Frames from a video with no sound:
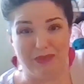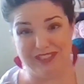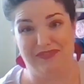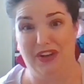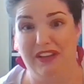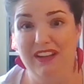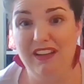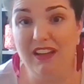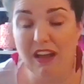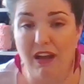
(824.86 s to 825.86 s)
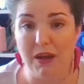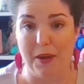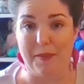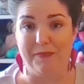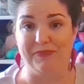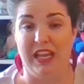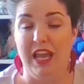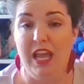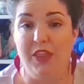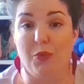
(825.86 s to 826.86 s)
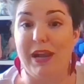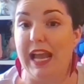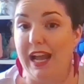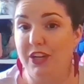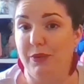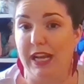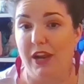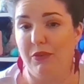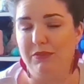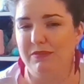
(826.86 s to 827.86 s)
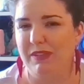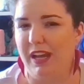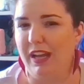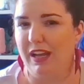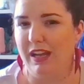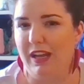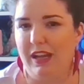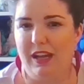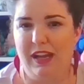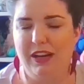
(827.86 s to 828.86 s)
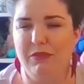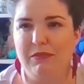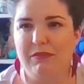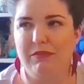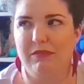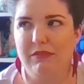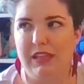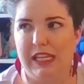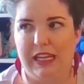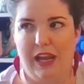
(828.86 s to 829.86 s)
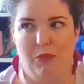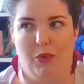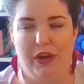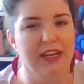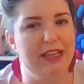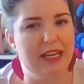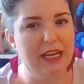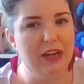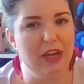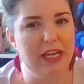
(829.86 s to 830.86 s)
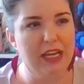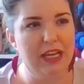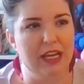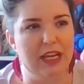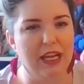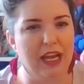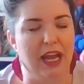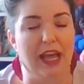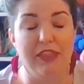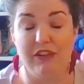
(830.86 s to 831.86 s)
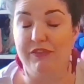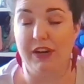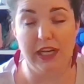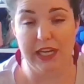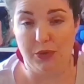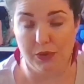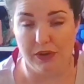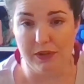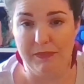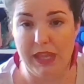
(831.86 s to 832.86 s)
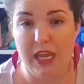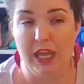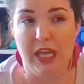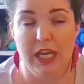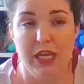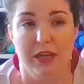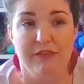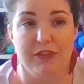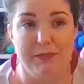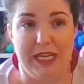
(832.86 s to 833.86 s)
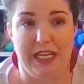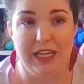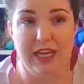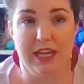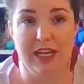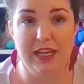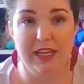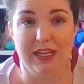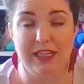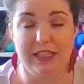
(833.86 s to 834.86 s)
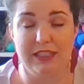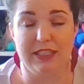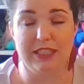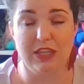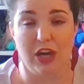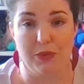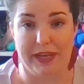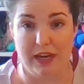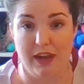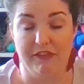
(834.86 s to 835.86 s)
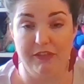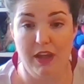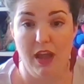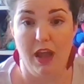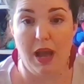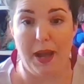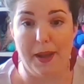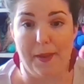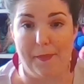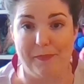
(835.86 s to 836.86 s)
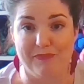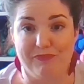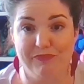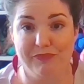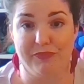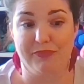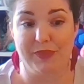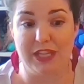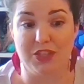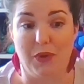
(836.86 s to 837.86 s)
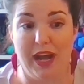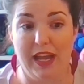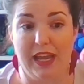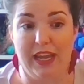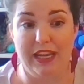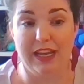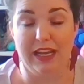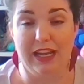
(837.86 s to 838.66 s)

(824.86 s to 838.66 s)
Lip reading: was fun. The way I do it, I don't think I want a nitty knotty. They're very cool. For me, it's not quick enough. So I